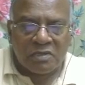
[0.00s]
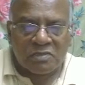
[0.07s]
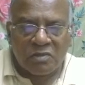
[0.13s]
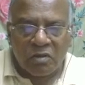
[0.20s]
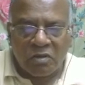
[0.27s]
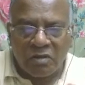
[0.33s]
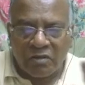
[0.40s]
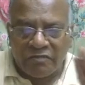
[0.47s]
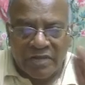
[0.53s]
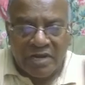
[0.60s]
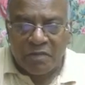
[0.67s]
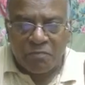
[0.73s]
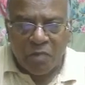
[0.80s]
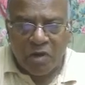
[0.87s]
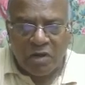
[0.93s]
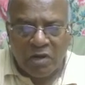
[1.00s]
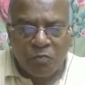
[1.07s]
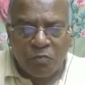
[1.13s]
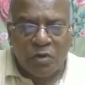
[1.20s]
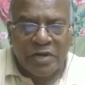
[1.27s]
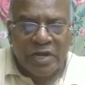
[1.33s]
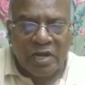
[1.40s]
So, very important,
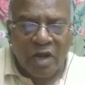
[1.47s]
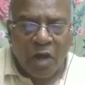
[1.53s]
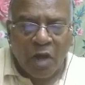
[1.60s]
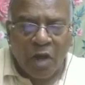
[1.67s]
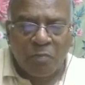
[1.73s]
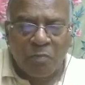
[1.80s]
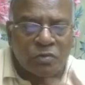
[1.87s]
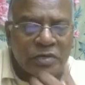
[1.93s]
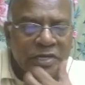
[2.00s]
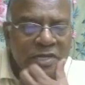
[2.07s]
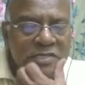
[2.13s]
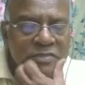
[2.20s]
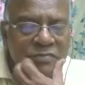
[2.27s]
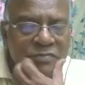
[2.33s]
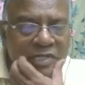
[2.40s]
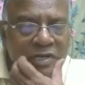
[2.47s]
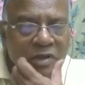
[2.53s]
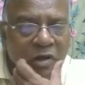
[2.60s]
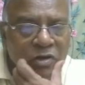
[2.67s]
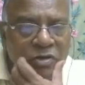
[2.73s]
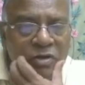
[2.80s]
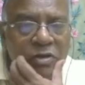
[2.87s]
political opportunities with
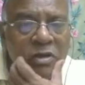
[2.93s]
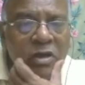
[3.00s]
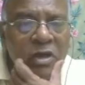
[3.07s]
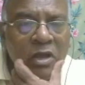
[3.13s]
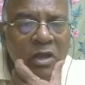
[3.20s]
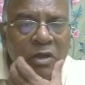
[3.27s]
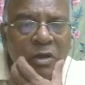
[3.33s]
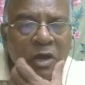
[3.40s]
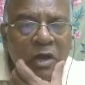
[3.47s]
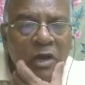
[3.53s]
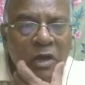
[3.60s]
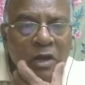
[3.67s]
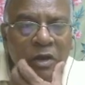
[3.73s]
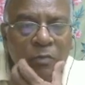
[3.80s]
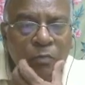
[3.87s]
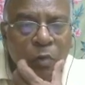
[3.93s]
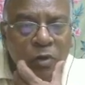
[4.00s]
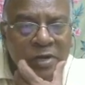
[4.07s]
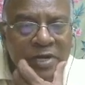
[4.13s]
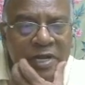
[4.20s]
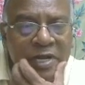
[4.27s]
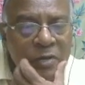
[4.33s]
regard to
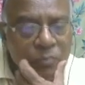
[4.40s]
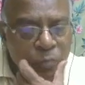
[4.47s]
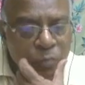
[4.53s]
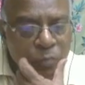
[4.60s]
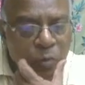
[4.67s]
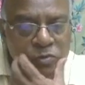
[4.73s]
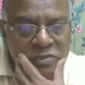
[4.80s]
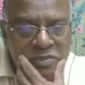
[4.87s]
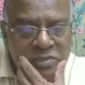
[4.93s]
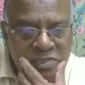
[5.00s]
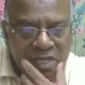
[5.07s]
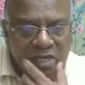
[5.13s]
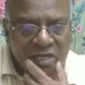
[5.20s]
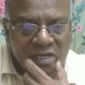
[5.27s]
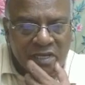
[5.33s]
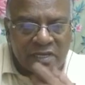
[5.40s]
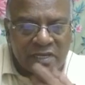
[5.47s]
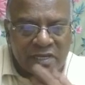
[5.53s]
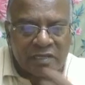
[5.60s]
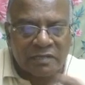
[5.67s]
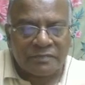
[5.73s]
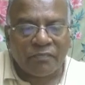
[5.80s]
political process theory.
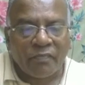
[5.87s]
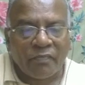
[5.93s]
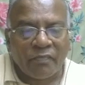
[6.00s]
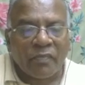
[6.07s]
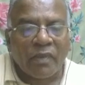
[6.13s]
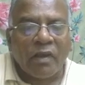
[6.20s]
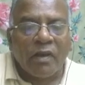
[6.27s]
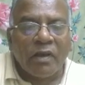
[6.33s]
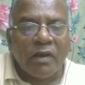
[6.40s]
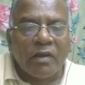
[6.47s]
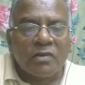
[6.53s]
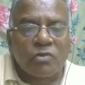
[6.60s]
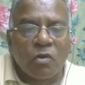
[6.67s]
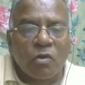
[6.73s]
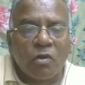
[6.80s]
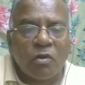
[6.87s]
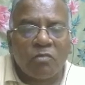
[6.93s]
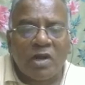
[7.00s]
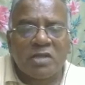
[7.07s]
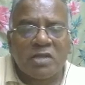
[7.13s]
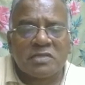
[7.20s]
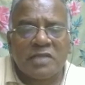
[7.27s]
So,
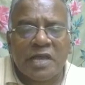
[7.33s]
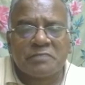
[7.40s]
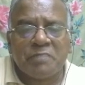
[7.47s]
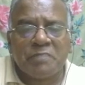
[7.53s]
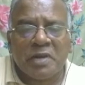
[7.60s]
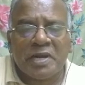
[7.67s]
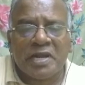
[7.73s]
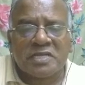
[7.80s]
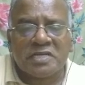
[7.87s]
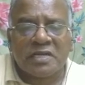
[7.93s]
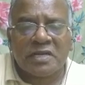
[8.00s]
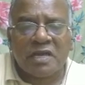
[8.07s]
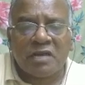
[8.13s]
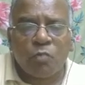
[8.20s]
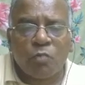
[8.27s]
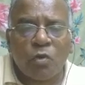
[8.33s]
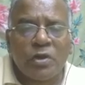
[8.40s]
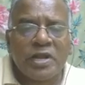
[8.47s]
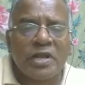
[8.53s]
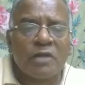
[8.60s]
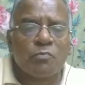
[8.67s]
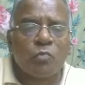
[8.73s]
what is the explanation here?
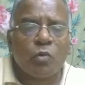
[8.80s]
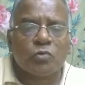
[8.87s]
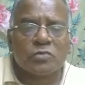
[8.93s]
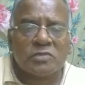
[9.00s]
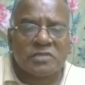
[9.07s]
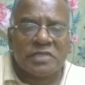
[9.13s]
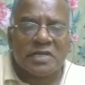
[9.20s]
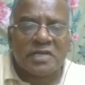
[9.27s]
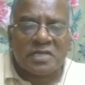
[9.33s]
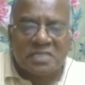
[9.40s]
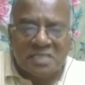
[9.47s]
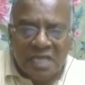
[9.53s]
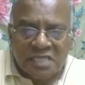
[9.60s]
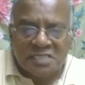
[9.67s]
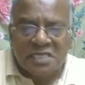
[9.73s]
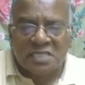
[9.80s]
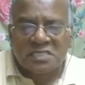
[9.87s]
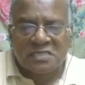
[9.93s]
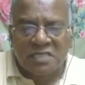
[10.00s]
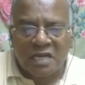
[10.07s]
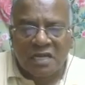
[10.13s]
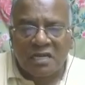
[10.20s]
Political process theory
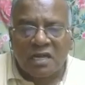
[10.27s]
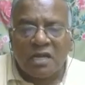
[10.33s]
suggests that